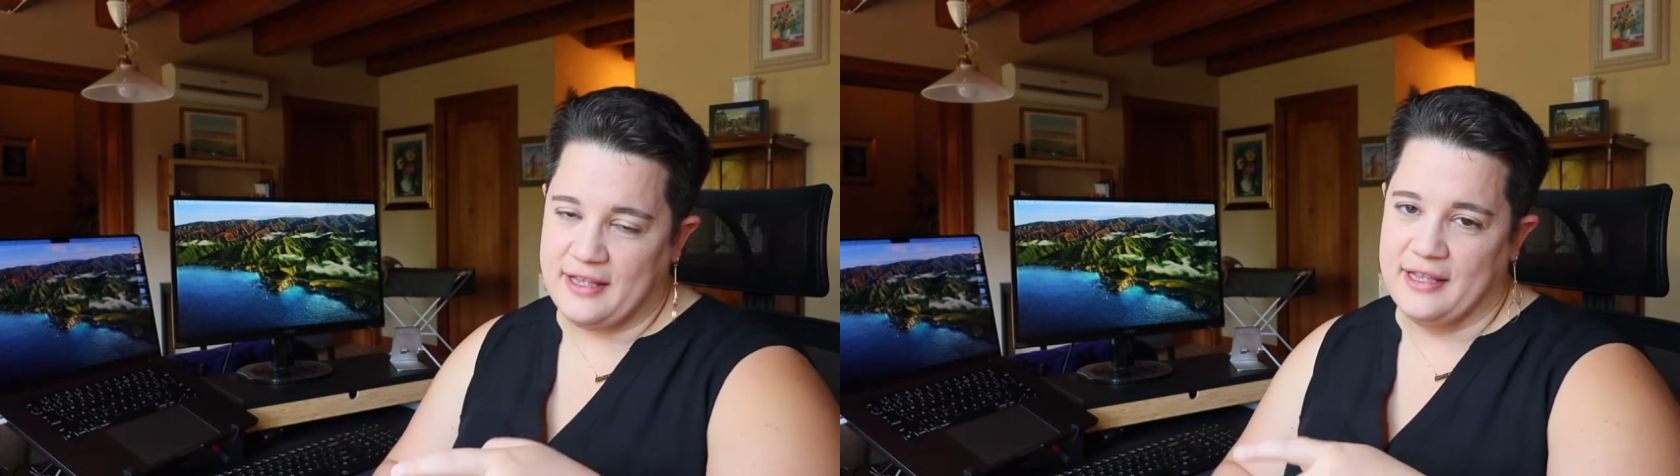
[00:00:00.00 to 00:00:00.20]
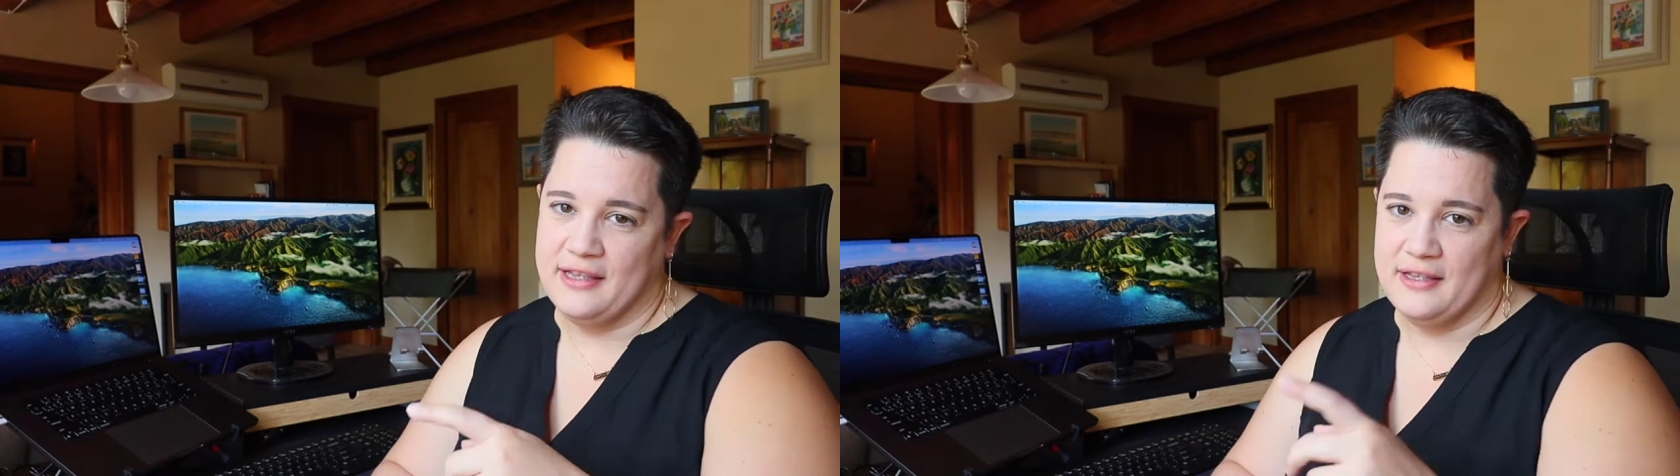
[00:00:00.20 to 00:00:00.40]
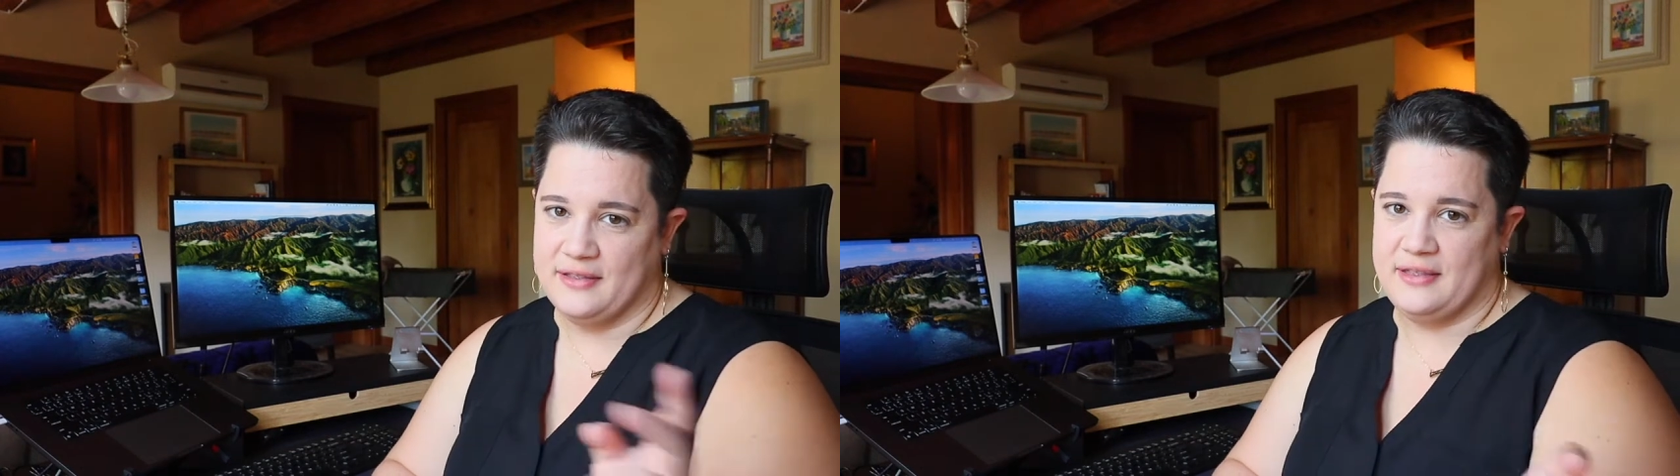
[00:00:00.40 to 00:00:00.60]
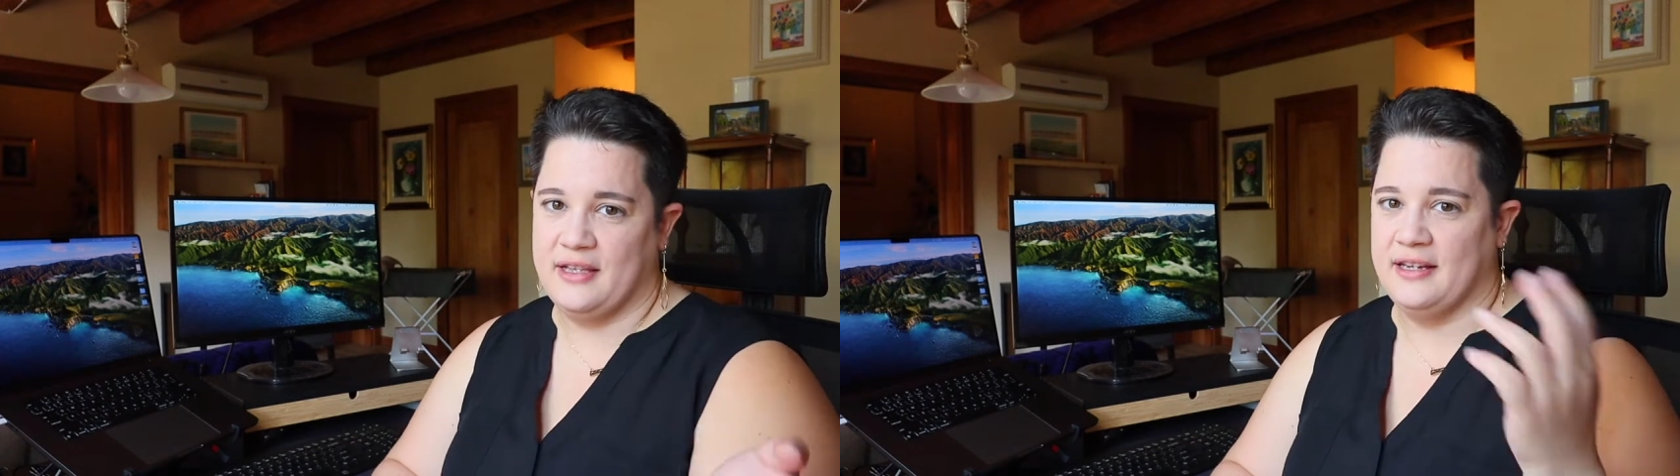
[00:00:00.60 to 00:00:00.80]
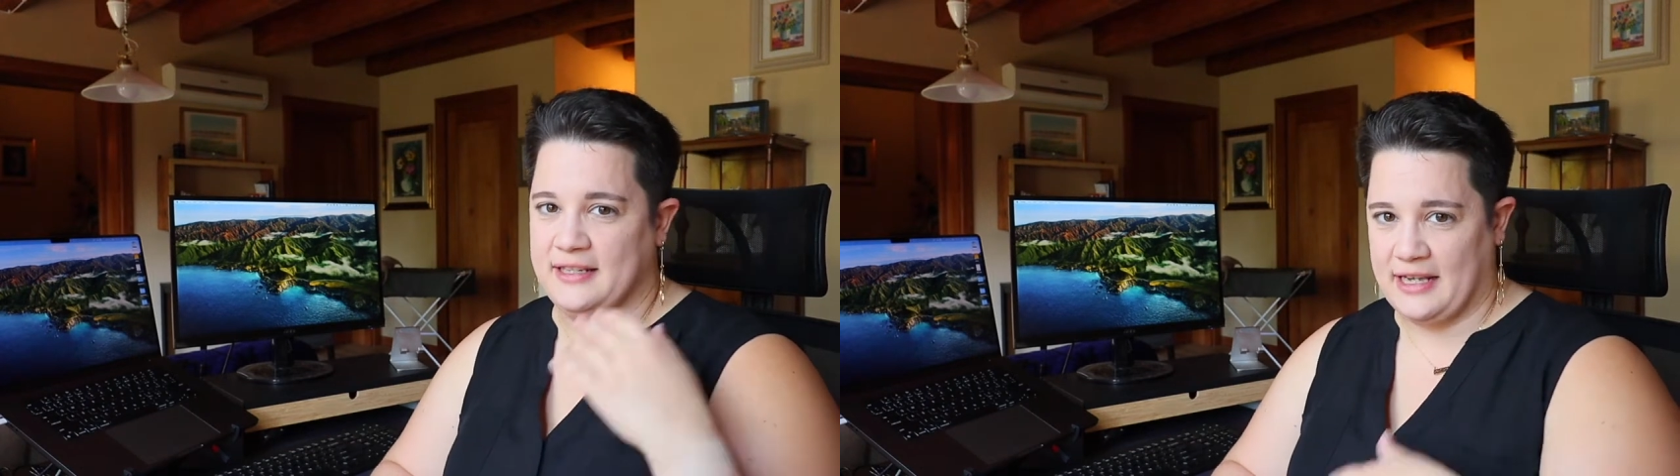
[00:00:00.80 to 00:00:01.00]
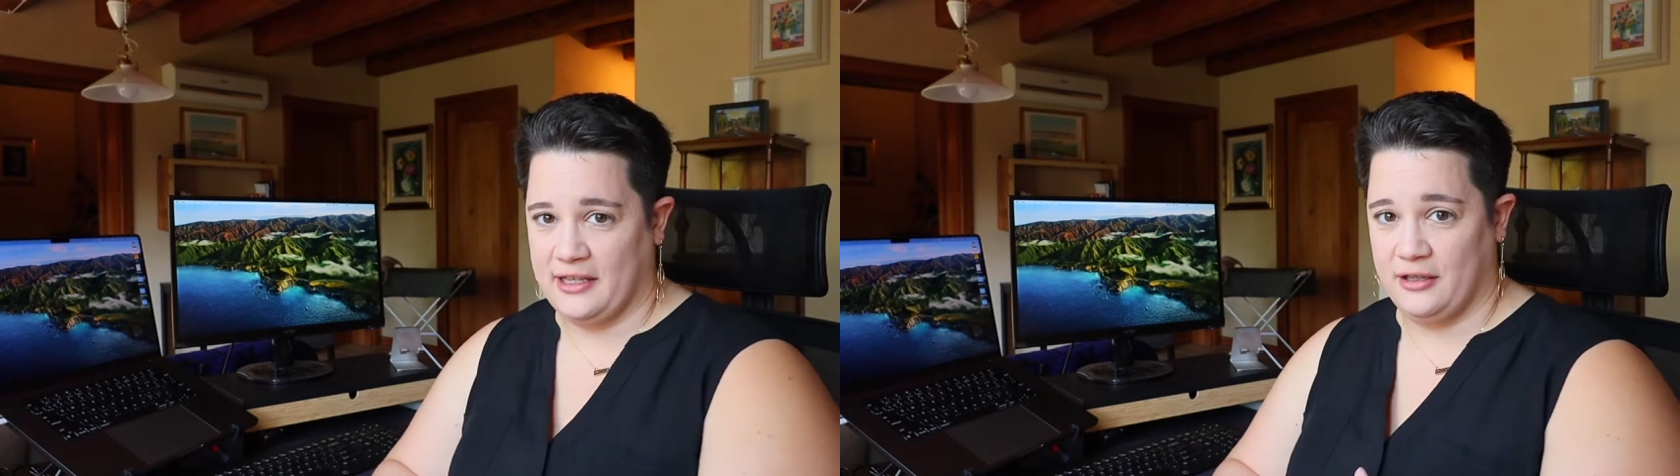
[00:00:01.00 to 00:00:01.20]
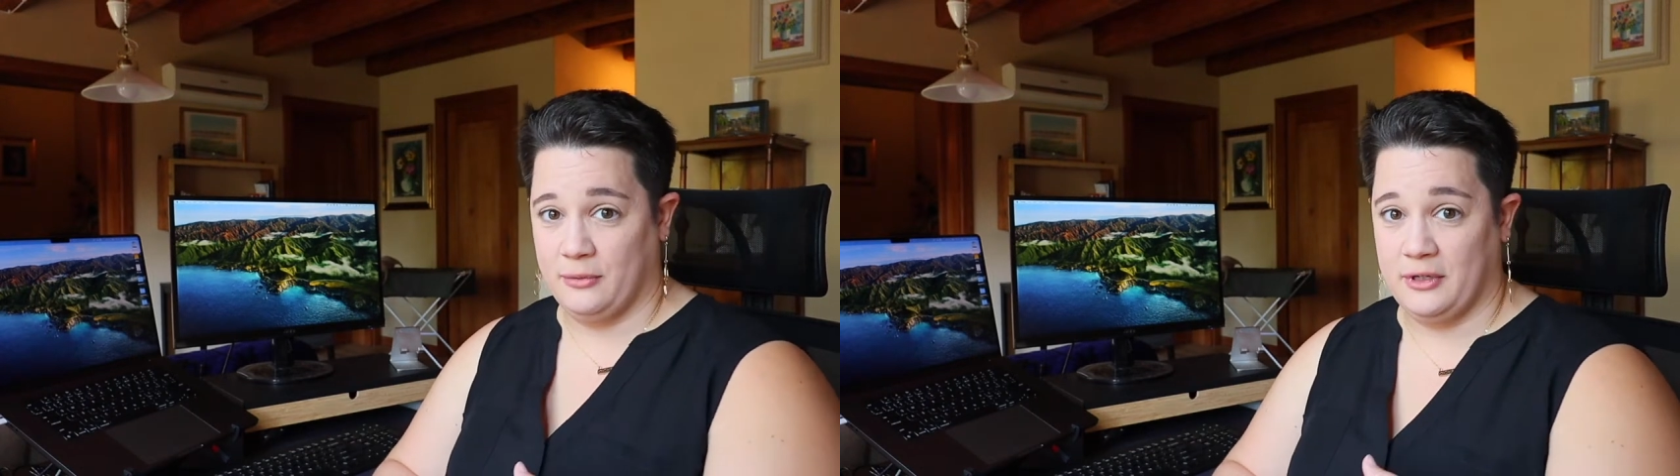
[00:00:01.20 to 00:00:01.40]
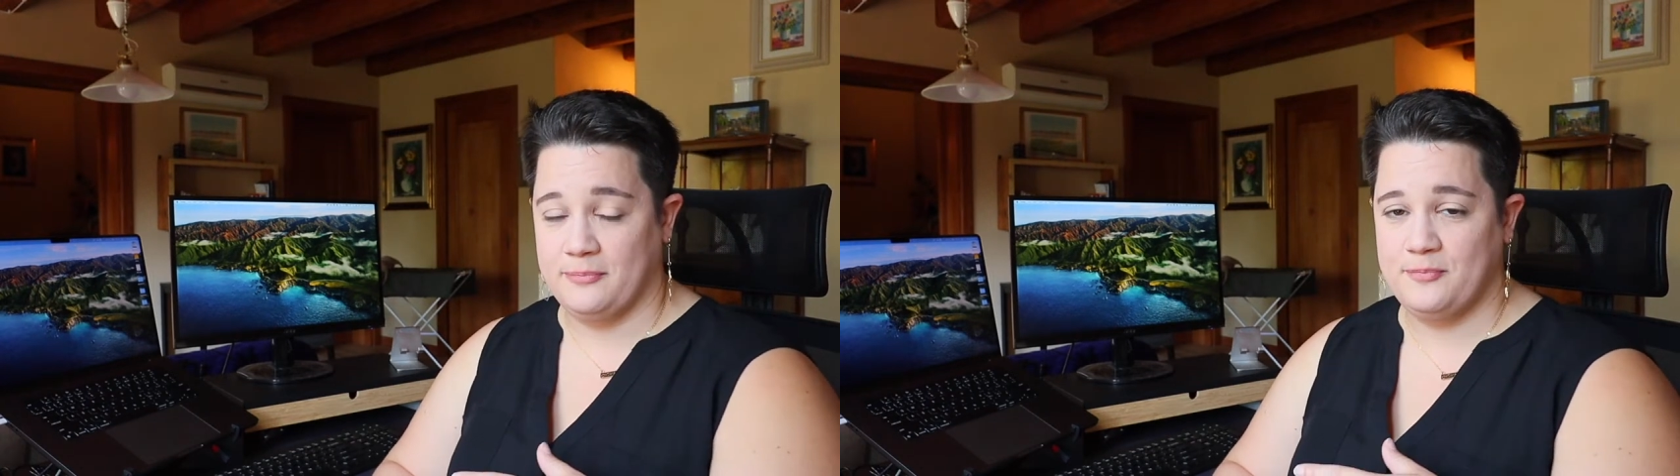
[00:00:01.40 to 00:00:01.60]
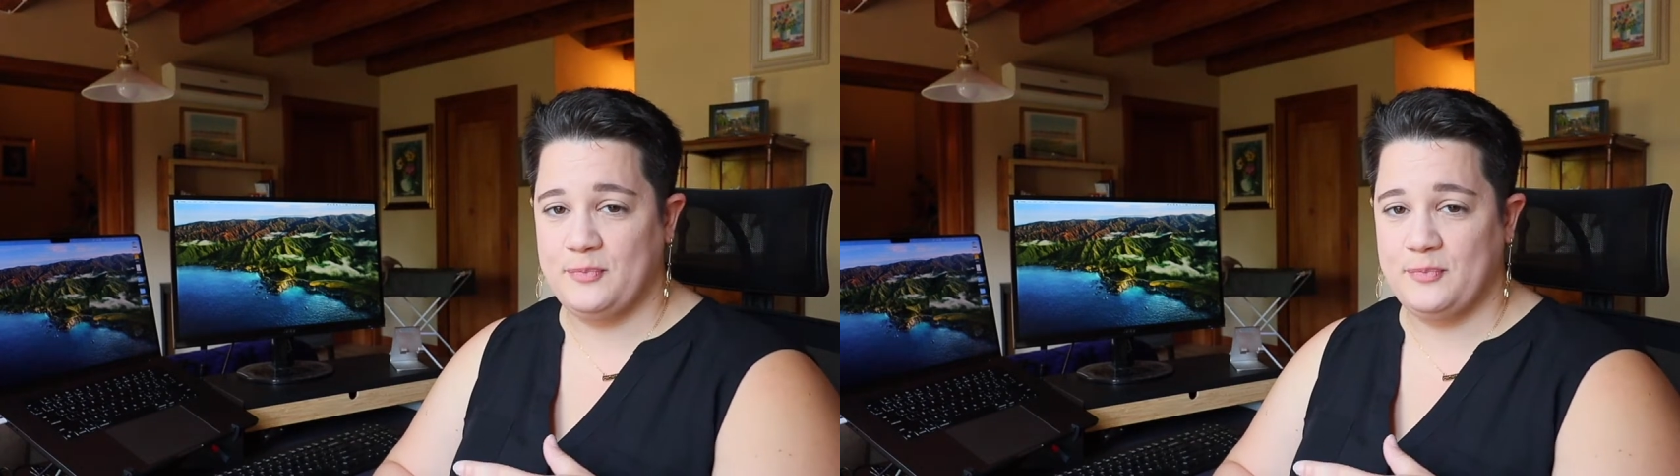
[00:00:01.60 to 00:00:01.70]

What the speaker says: is an Italian one.